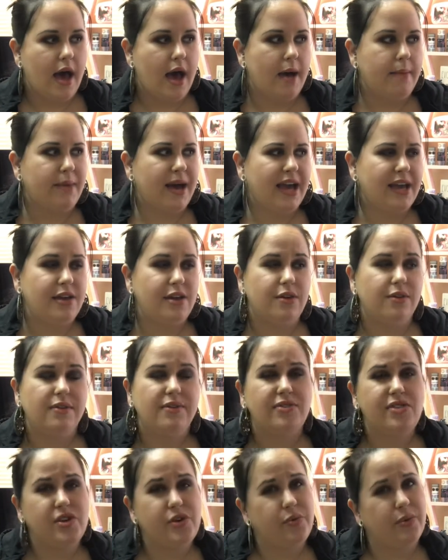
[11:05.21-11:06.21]
Um, I
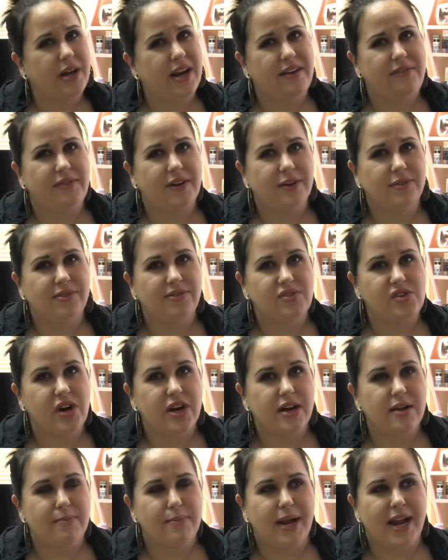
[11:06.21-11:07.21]
used to when I first
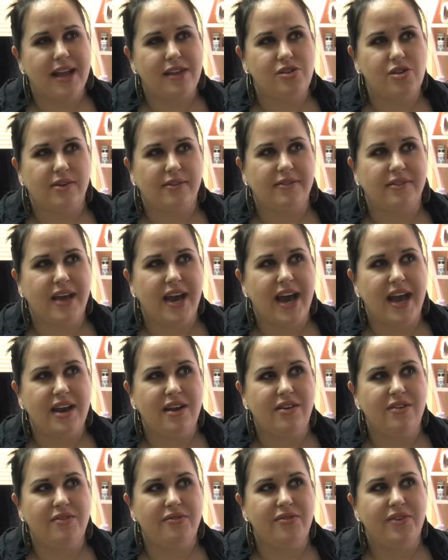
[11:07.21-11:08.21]
started, but I just
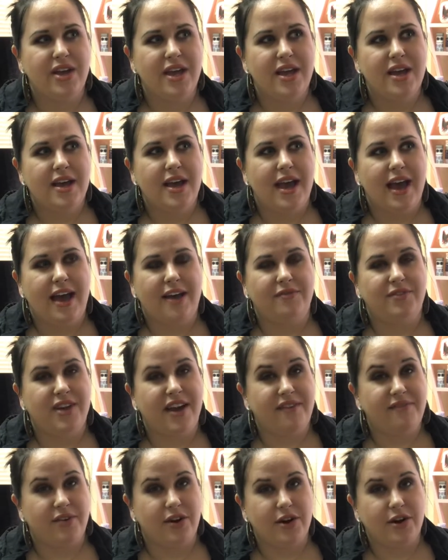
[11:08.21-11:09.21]
kind of have
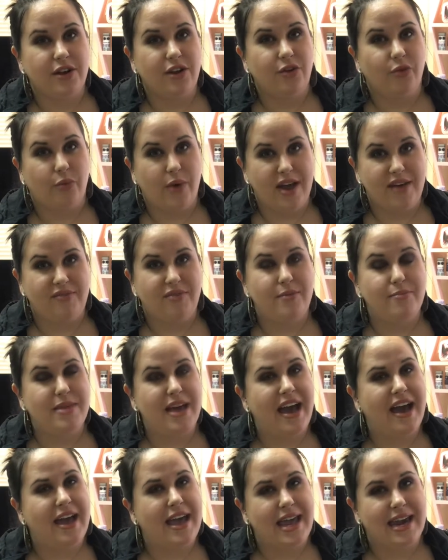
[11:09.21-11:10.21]
diverted away from
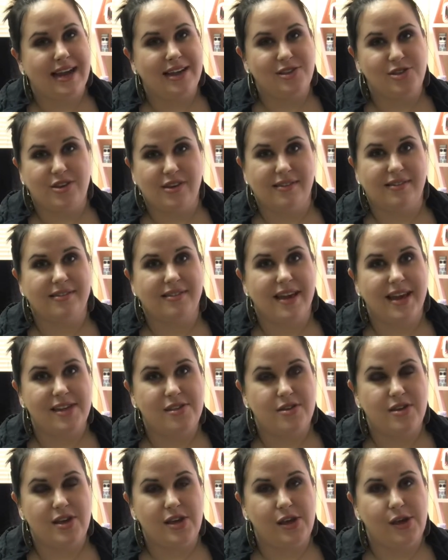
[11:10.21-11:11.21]
that and I just
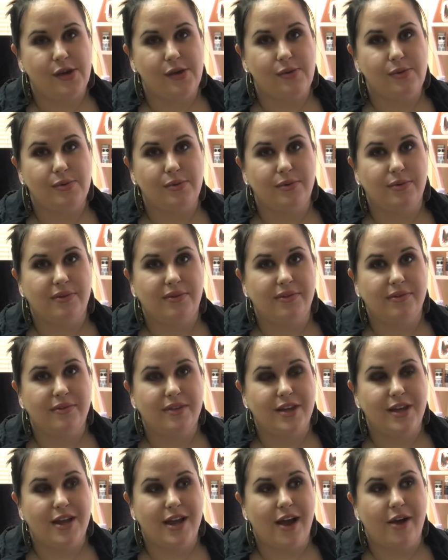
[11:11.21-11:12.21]
like to use,
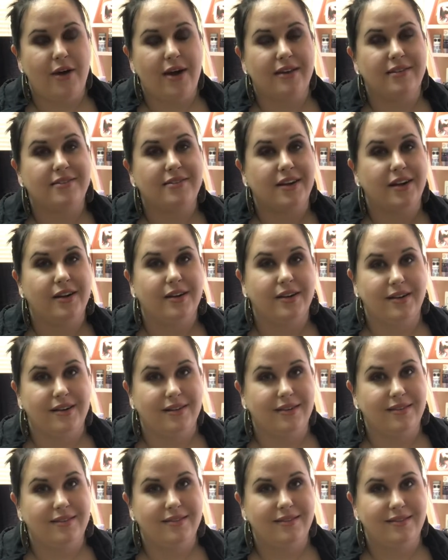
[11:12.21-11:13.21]
you know, a
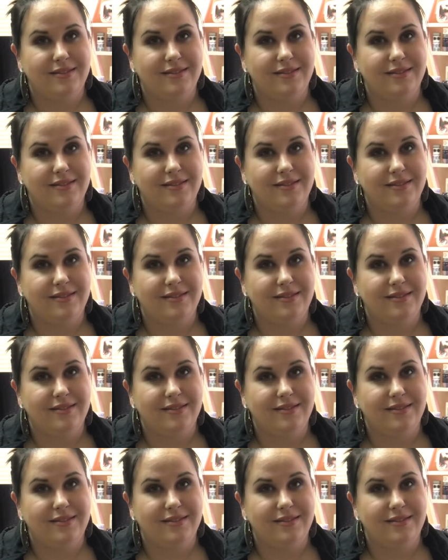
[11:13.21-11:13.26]
certain